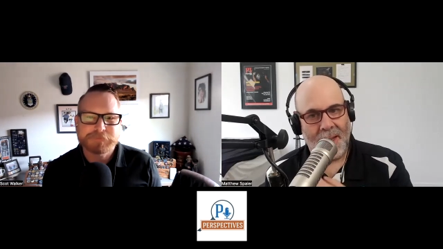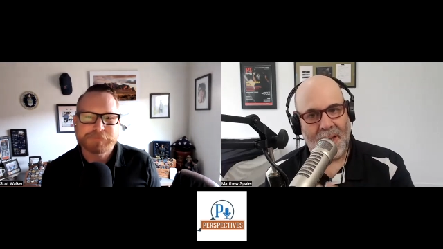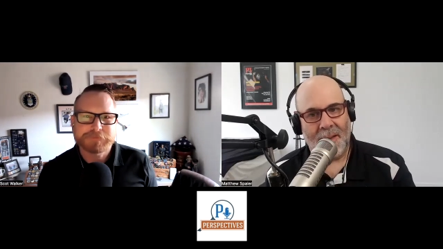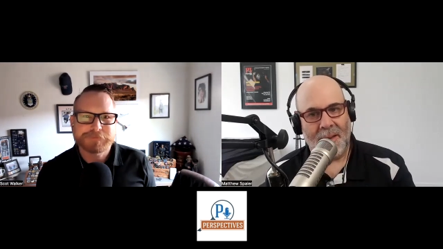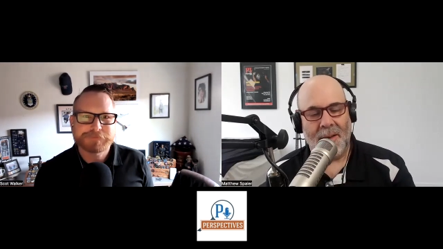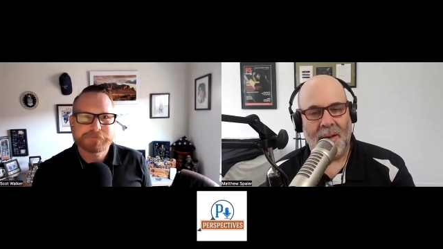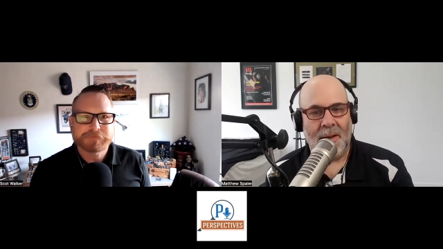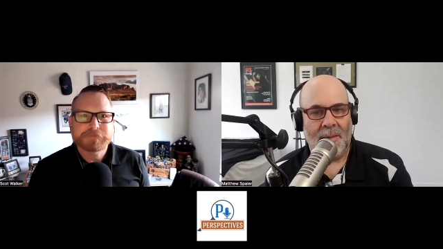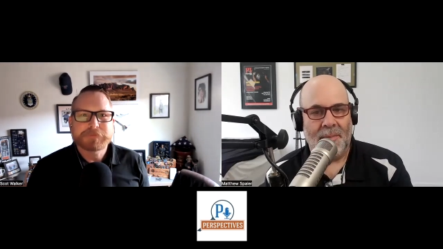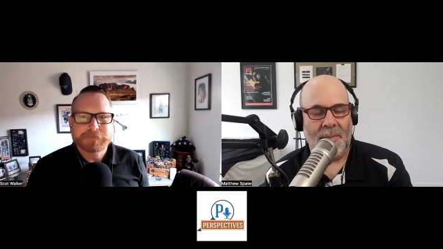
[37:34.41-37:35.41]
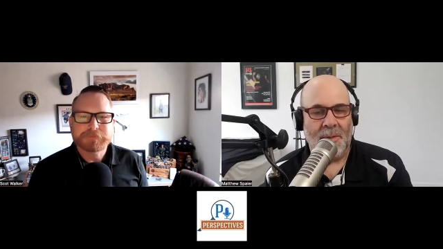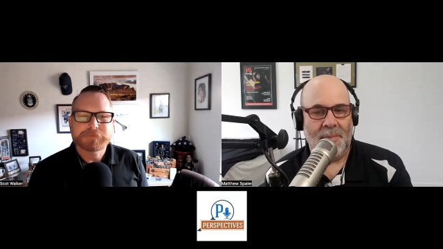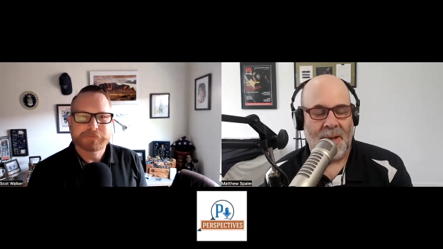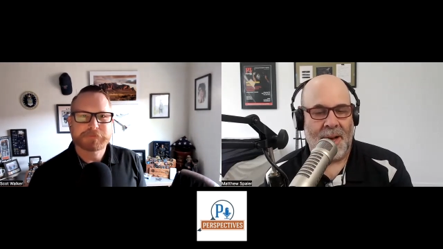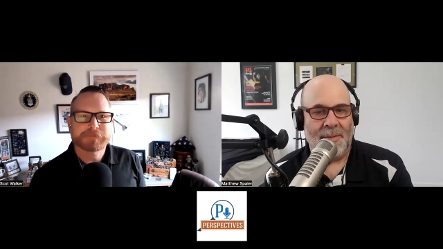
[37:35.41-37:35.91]
Speaker 1: And, um, you know,
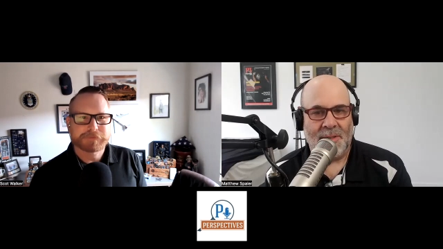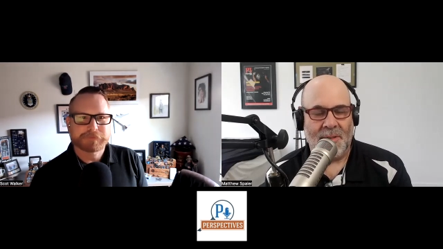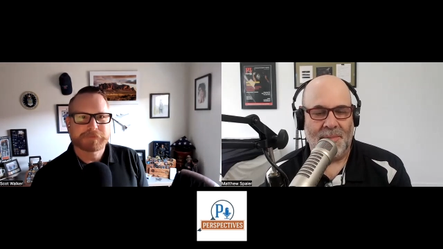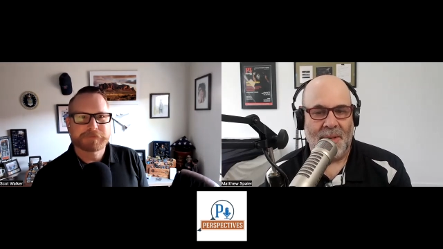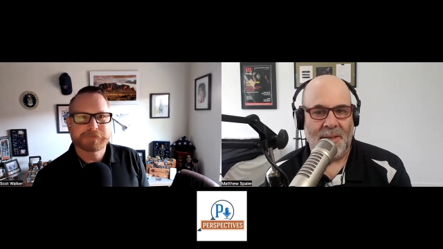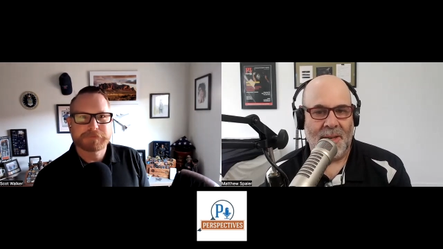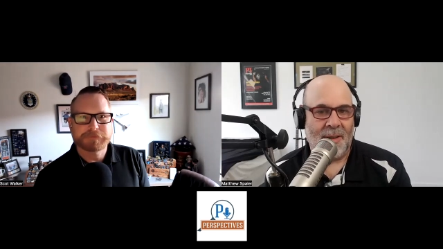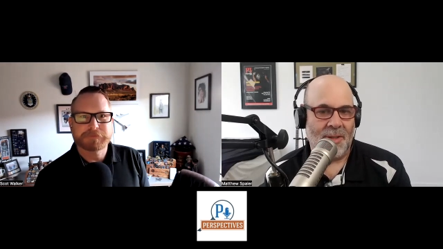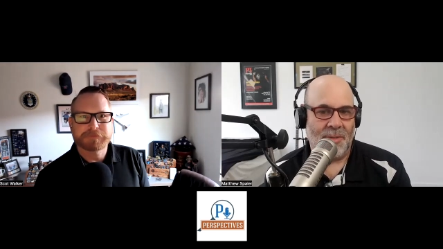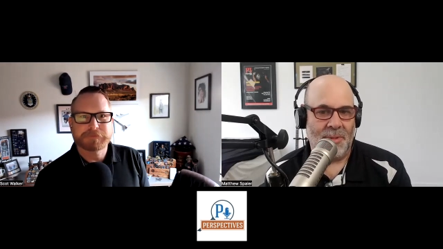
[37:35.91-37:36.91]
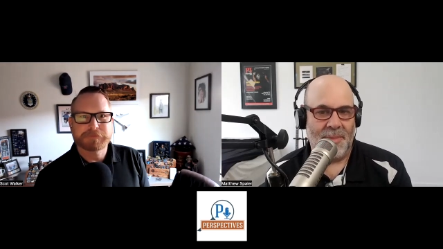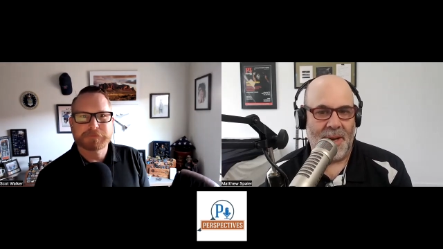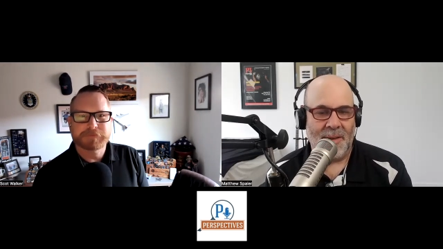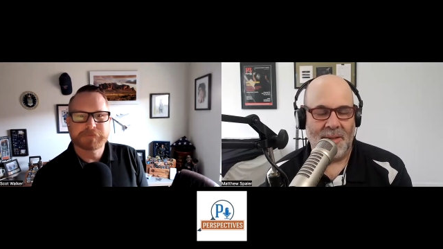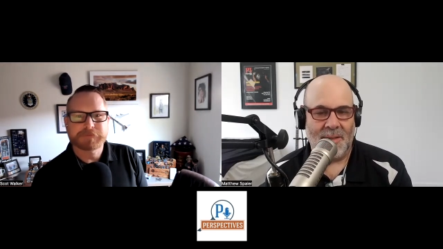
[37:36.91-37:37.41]
be obviously being knowledgeable
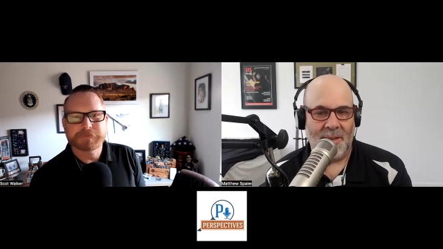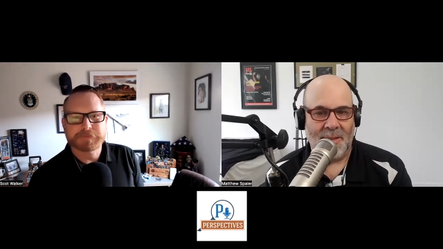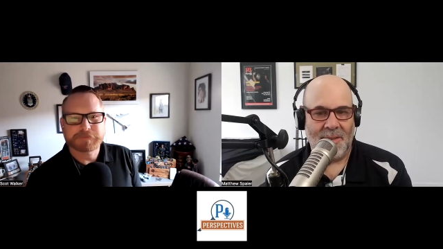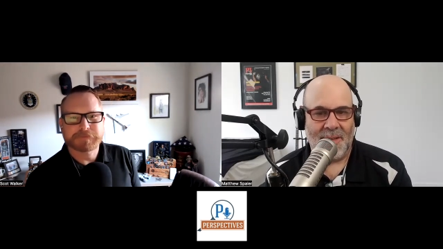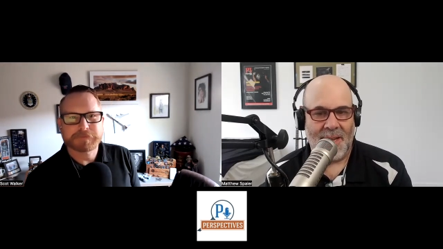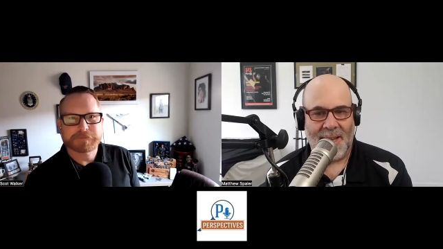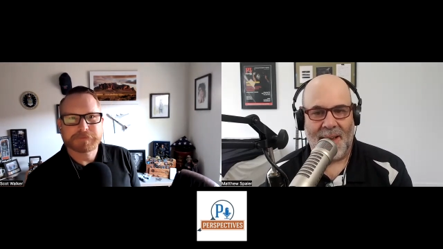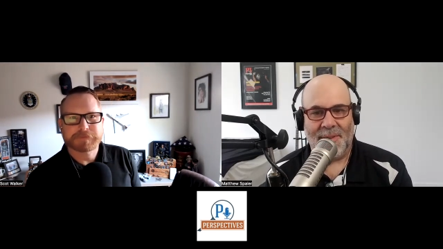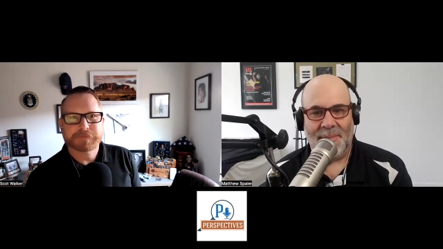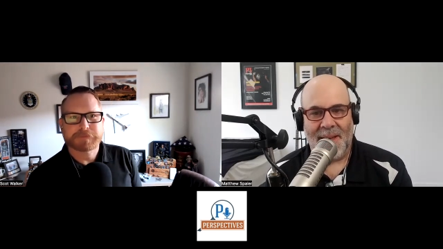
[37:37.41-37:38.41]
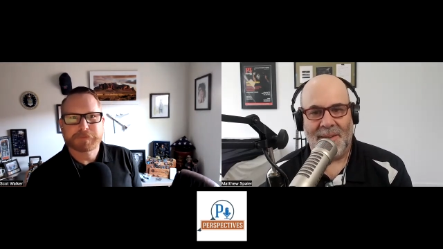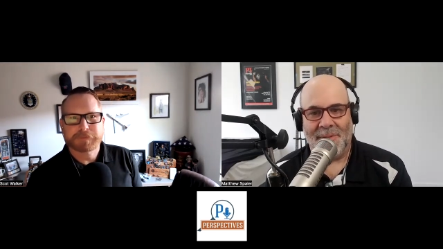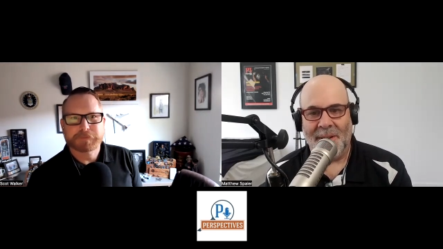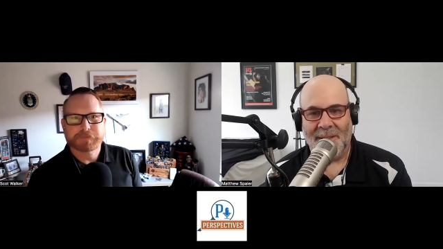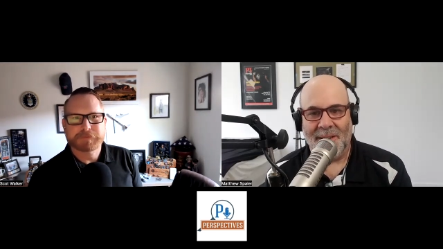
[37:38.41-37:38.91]
about it is, is that's half the battle
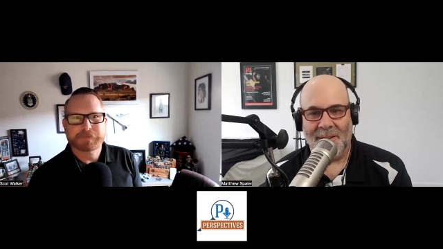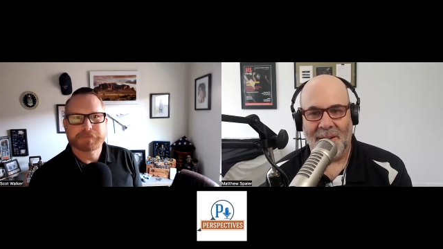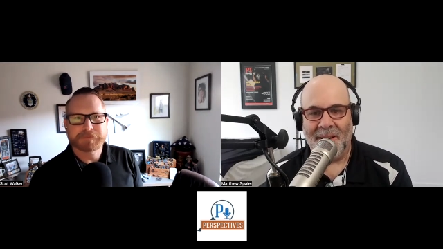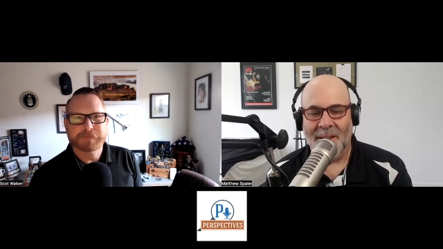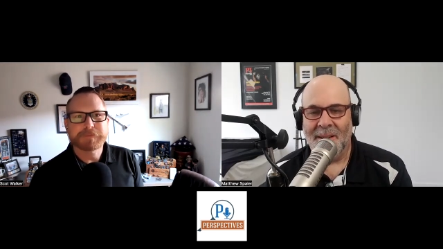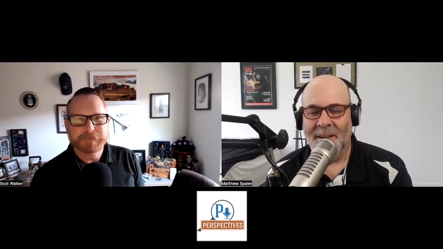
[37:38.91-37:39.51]
right there. Right.